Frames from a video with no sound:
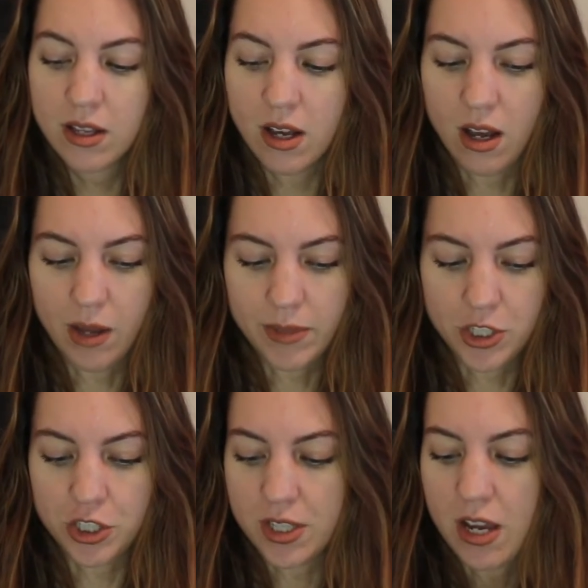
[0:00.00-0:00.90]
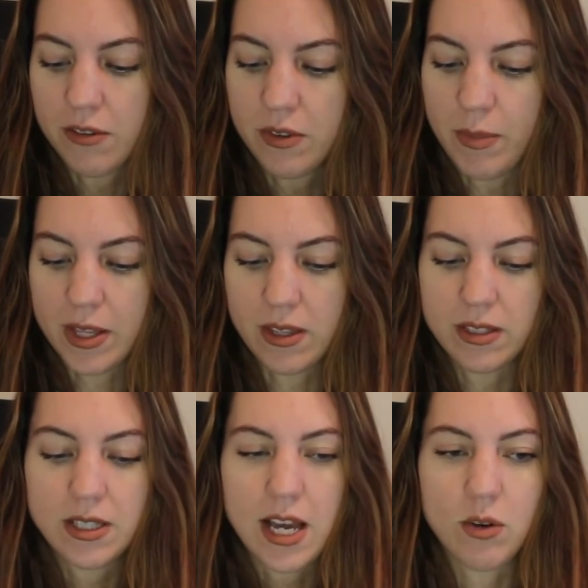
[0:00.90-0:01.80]
That's just kind of the
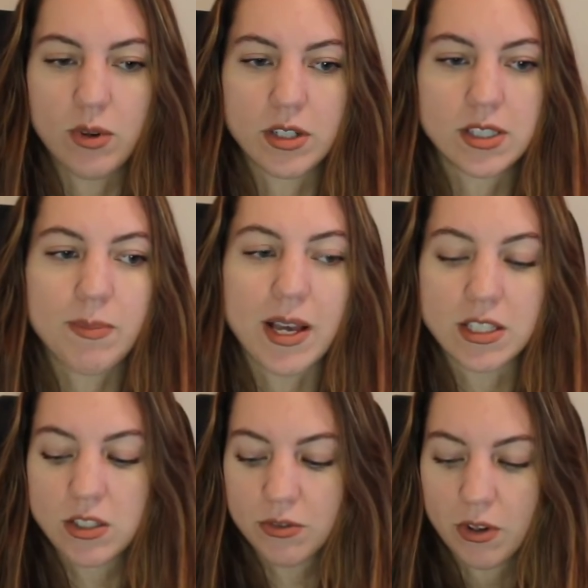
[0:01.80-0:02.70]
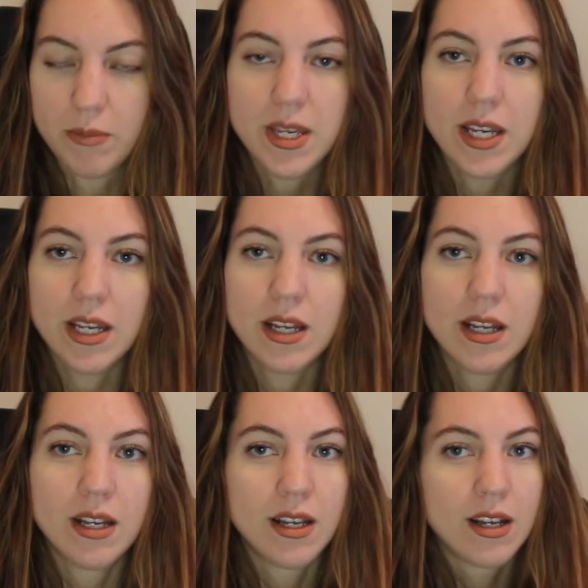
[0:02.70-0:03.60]
method that works best for me,
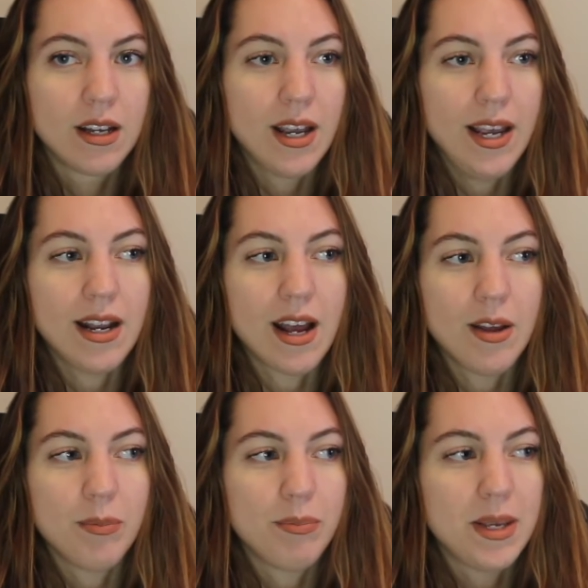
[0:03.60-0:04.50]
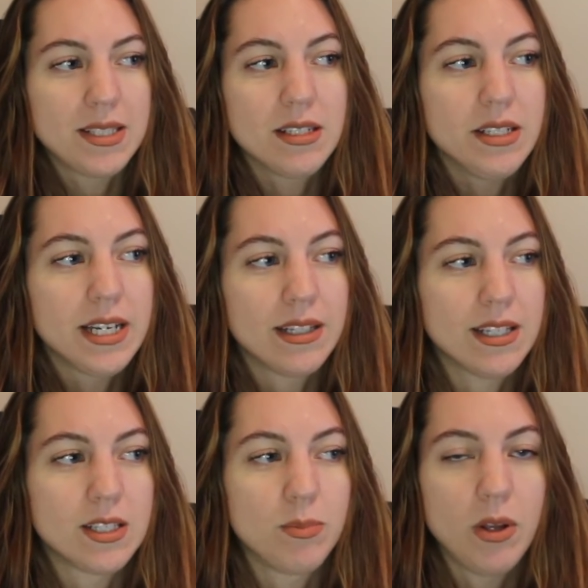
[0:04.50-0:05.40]
and I basically get
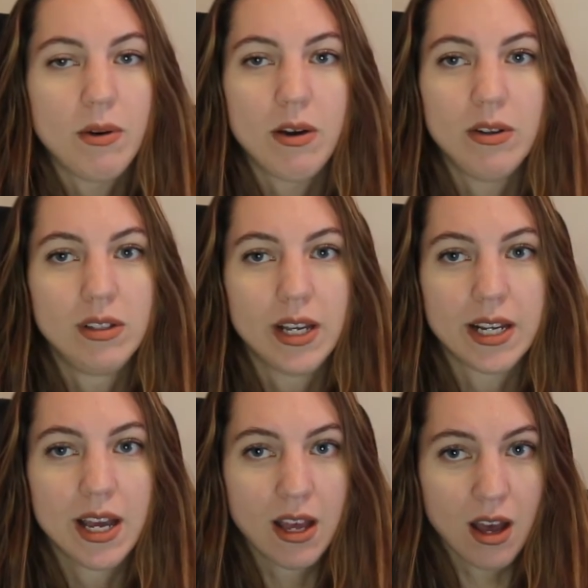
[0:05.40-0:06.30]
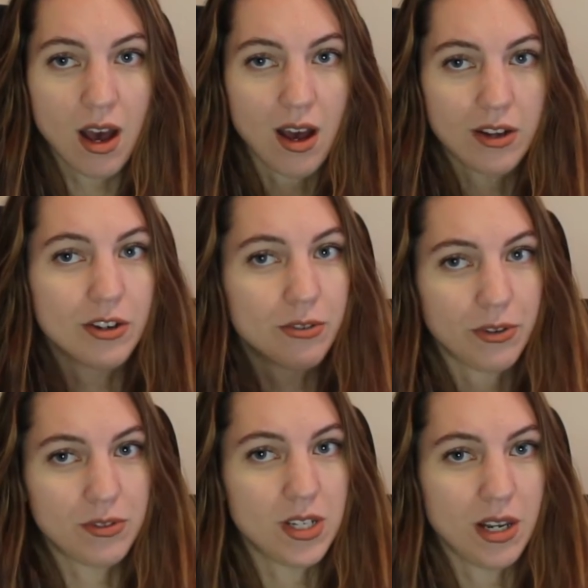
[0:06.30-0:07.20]
this blowout in like under
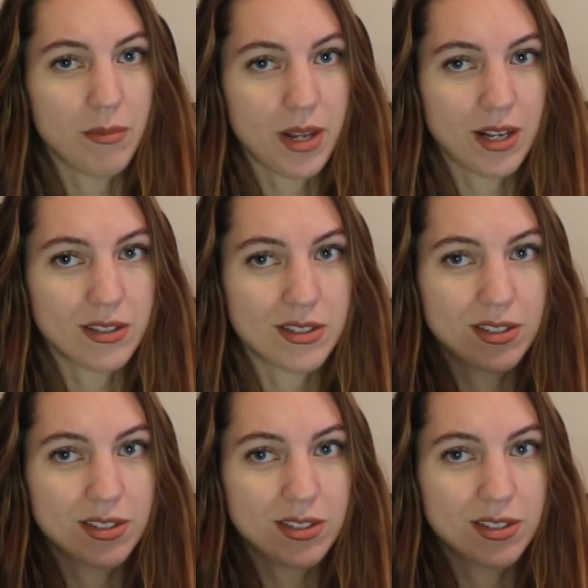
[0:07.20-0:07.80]
15 minutes.